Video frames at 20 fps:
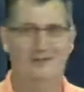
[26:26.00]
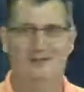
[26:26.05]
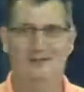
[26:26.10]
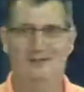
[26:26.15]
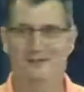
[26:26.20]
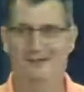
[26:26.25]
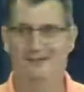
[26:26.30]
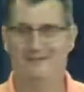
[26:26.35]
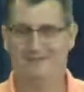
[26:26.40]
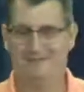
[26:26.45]

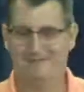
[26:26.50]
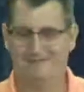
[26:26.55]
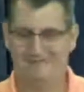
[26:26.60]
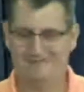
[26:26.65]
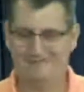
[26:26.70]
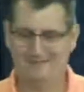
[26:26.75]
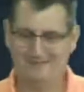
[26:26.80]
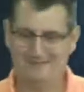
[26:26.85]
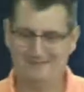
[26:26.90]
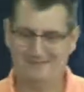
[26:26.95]

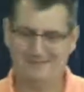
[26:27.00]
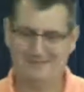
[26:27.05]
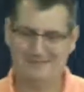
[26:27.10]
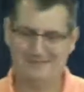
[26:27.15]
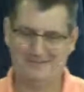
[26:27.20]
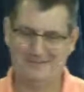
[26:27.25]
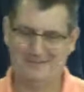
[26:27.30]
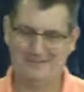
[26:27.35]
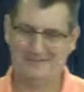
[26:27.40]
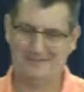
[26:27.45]

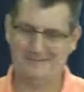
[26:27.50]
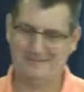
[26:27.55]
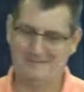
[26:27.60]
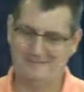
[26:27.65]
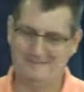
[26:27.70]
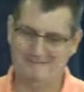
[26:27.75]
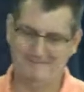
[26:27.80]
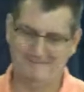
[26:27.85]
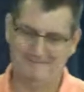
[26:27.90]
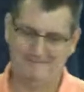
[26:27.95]

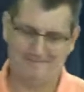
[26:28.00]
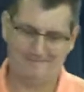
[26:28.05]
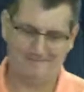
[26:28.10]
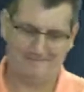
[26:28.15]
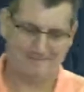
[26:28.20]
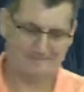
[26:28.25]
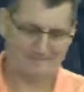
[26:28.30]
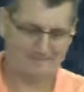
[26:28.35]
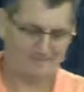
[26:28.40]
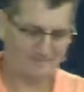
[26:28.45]

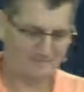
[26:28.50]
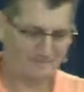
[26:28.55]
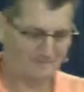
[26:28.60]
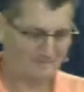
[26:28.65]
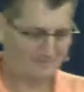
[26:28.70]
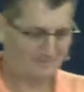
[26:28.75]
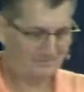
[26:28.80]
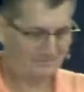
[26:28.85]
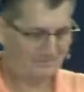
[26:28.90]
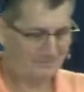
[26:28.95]

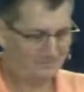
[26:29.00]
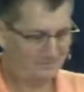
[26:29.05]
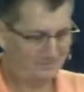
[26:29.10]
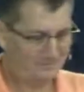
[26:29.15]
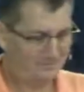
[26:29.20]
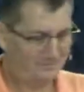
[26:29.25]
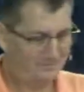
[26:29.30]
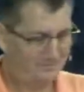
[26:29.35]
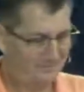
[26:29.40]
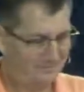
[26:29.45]

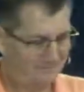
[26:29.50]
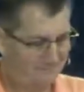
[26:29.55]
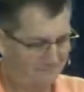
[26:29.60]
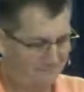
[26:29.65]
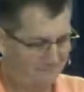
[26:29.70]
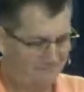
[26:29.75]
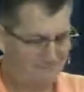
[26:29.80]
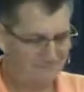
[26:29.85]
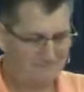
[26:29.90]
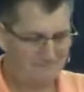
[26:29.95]

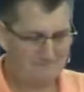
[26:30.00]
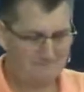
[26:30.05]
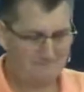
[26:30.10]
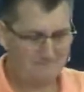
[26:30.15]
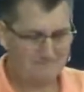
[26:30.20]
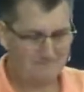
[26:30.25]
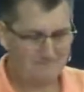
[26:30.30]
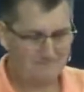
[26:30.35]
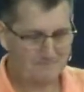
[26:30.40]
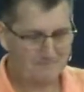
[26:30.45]

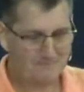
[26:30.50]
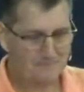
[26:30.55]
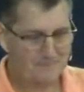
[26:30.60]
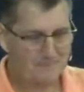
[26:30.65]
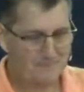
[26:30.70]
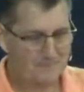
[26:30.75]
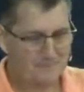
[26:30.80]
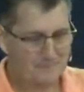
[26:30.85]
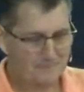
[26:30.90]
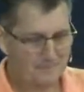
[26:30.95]

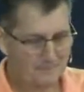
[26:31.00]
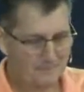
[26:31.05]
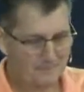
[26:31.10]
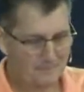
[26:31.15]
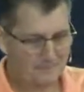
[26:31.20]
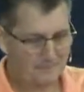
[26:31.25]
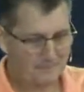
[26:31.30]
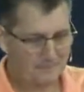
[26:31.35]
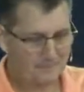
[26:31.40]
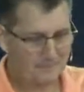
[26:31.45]

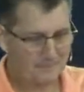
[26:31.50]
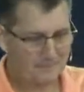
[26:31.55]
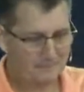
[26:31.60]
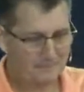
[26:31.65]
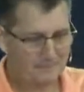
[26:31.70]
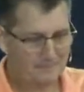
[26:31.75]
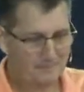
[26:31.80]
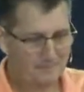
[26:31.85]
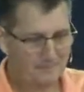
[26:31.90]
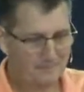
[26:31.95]
[no speech]